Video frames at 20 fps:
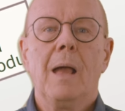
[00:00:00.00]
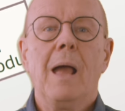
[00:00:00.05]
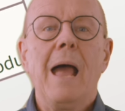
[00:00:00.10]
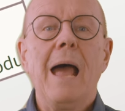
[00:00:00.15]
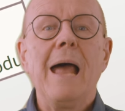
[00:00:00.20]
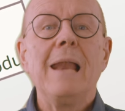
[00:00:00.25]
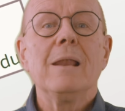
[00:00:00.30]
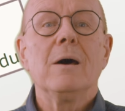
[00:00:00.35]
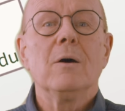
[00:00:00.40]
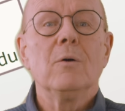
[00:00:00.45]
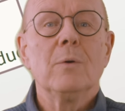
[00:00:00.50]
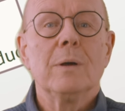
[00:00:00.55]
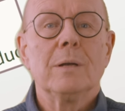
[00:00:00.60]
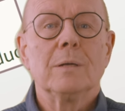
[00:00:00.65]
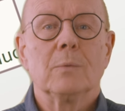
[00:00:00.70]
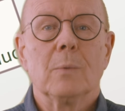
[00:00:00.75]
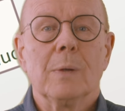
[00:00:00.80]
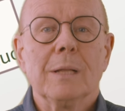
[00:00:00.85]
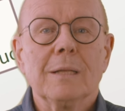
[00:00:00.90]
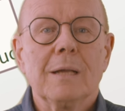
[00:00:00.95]
Hello and
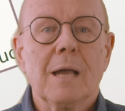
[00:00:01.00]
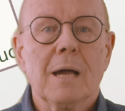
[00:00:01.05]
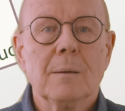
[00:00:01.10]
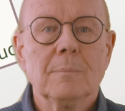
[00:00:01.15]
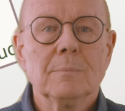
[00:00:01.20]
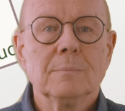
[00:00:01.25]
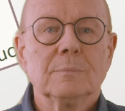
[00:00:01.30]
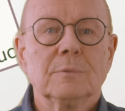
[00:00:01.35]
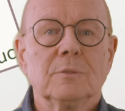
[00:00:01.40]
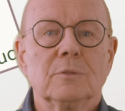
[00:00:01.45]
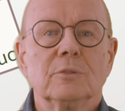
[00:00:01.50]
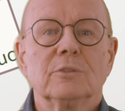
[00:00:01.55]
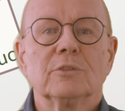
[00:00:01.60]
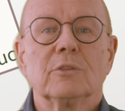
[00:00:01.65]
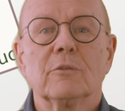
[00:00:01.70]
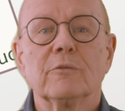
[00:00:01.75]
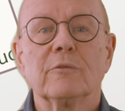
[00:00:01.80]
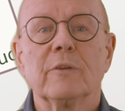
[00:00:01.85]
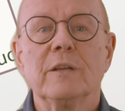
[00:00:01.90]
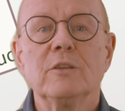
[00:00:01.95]
welcome to
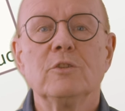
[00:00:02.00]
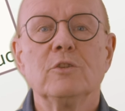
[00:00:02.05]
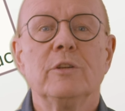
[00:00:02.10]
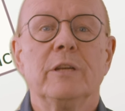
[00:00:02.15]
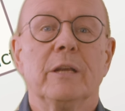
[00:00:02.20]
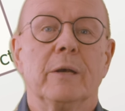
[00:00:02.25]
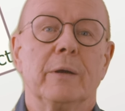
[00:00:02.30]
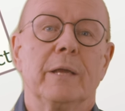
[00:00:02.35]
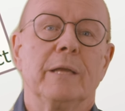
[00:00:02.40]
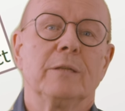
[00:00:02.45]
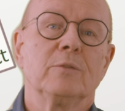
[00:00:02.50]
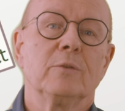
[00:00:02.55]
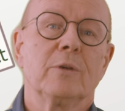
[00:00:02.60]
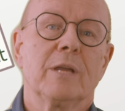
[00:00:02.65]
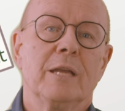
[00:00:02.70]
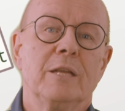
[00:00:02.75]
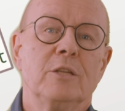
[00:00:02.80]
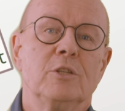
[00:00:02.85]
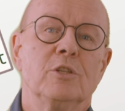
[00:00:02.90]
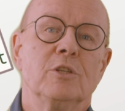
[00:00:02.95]
Software Engineering
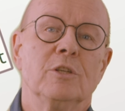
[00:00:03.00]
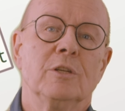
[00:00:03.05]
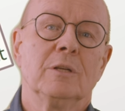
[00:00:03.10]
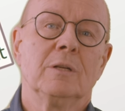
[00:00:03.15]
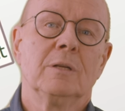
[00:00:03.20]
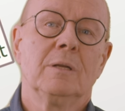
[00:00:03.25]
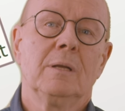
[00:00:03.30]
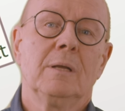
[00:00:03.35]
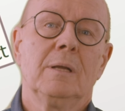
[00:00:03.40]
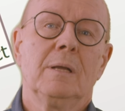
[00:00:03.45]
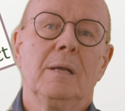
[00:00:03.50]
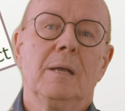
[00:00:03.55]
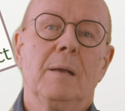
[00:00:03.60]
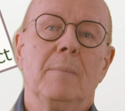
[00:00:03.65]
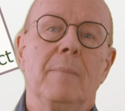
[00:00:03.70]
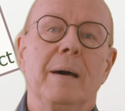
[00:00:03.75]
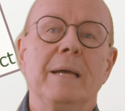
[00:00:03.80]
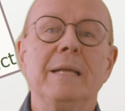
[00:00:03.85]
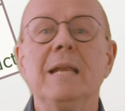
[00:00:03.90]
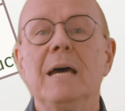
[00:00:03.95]
Education.
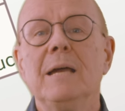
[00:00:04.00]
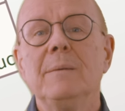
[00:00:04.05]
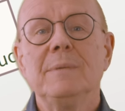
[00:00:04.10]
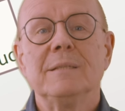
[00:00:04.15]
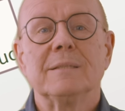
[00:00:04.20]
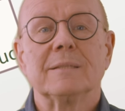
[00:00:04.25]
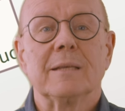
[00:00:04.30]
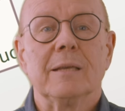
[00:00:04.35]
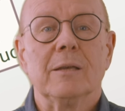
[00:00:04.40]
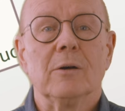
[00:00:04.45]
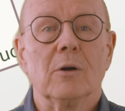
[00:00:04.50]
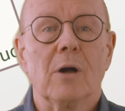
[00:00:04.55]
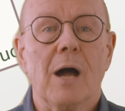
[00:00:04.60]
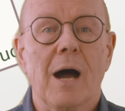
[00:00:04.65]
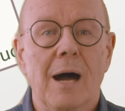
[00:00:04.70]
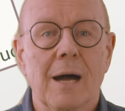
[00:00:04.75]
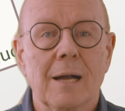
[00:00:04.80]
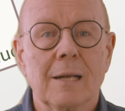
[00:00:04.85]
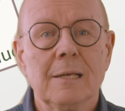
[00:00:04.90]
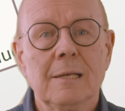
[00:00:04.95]
My name is Georg
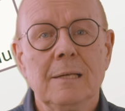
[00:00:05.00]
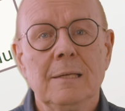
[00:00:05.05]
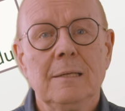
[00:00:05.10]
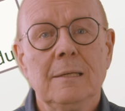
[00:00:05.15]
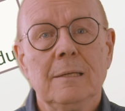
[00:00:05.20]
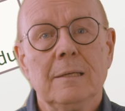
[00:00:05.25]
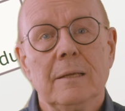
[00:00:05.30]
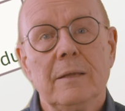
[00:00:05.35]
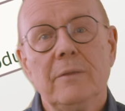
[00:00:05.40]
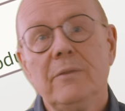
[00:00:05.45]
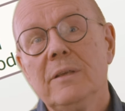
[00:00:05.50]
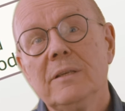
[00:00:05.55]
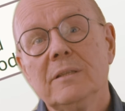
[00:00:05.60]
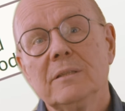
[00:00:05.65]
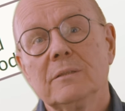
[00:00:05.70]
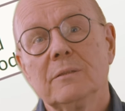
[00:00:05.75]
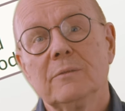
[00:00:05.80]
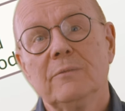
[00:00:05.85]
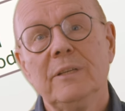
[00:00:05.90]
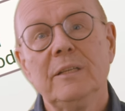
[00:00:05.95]
Hagel. In
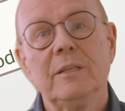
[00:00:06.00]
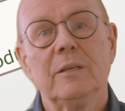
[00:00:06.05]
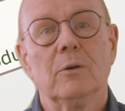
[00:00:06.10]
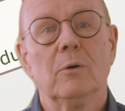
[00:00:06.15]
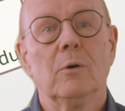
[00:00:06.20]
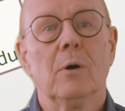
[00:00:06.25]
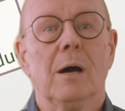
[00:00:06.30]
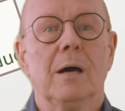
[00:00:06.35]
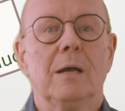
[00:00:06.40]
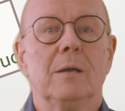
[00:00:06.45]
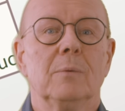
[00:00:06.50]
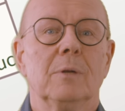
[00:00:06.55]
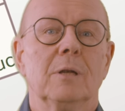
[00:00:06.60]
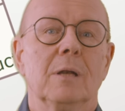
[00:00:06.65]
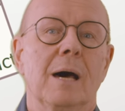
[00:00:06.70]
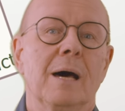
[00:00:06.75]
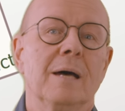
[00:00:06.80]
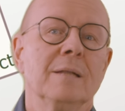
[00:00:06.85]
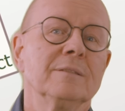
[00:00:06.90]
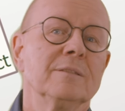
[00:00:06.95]
this video I
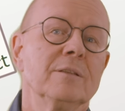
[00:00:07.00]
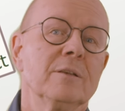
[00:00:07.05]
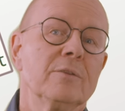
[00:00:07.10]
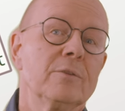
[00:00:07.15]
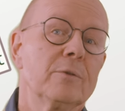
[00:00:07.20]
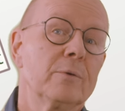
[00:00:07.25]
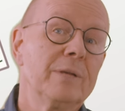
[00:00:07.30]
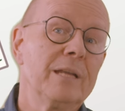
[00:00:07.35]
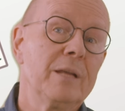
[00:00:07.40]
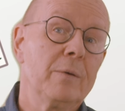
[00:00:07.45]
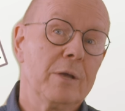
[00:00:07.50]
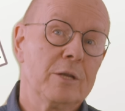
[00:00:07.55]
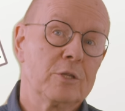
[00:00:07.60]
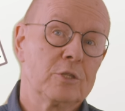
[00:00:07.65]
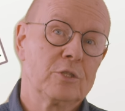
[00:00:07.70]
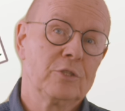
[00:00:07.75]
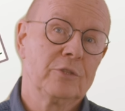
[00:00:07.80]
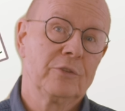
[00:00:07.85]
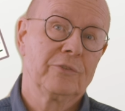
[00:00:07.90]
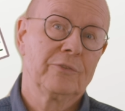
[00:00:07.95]
will answer 3
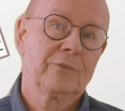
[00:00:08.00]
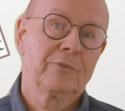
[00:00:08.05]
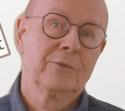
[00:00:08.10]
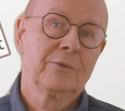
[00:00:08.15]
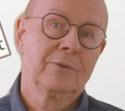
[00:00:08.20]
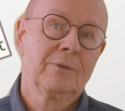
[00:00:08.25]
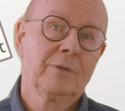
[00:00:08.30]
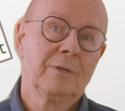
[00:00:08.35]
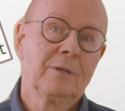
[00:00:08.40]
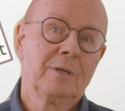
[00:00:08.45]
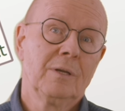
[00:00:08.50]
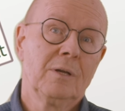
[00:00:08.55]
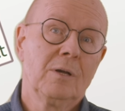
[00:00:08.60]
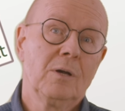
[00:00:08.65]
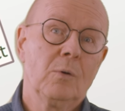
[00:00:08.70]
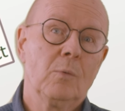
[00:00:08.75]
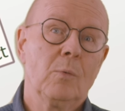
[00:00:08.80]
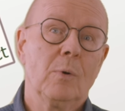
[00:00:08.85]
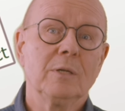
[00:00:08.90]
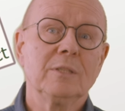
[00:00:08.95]
questions.
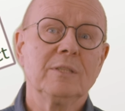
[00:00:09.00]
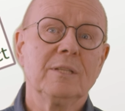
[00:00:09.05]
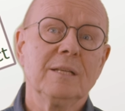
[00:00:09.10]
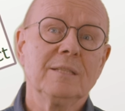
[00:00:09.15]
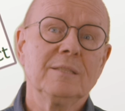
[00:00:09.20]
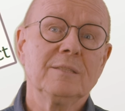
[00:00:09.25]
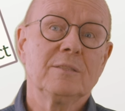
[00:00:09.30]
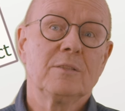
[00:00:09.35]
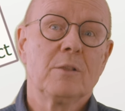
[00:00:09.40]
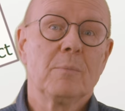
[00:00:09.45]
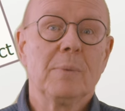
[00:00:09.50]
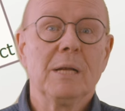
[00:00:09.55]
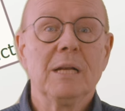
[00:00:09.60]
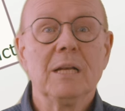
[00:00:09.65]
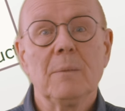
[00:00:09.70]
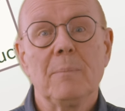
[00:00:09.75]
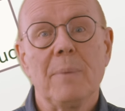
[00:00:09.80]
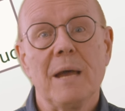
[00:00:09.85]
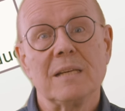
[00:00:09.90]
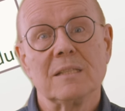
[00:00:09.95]
What does the
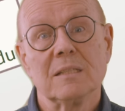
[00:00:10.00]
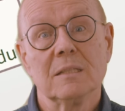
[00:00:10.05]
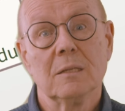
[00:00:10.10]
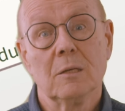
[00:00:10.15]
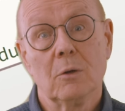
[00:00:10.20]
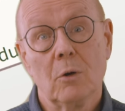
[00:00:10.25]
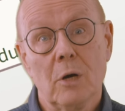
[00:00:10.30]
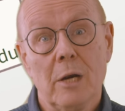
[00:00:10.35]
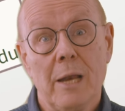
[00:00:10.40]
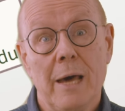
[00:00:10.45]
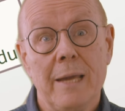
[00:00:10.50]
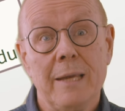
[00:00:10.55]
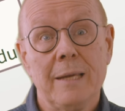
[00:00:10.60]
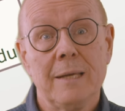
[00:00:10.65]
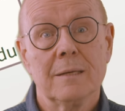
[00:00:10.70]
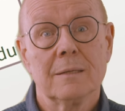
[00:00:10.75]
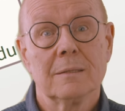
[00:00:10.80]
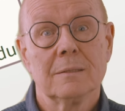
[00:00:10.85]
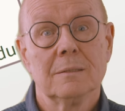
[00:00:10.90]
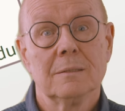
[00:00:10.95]
builder pattern look like?